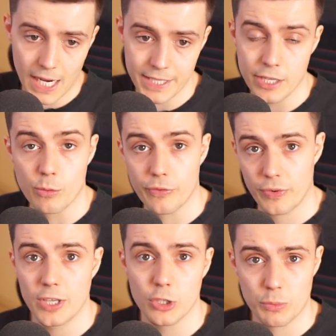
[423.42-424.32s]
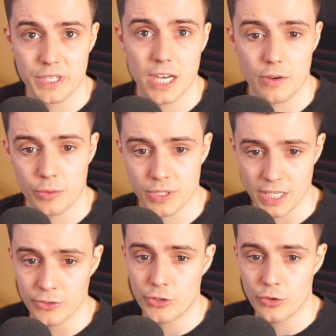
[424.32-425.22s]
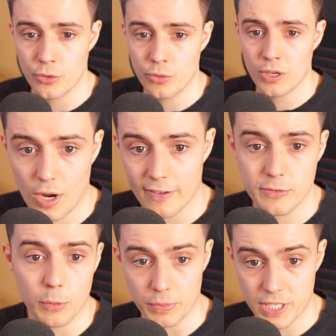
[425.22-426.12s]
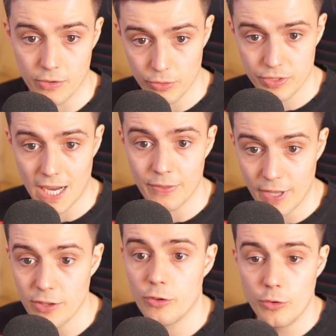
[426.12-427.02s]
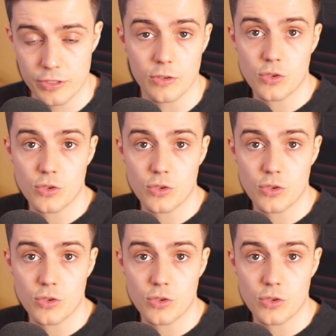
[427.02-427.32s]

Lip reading: and then you refine those materials into craftable materials, and then you use those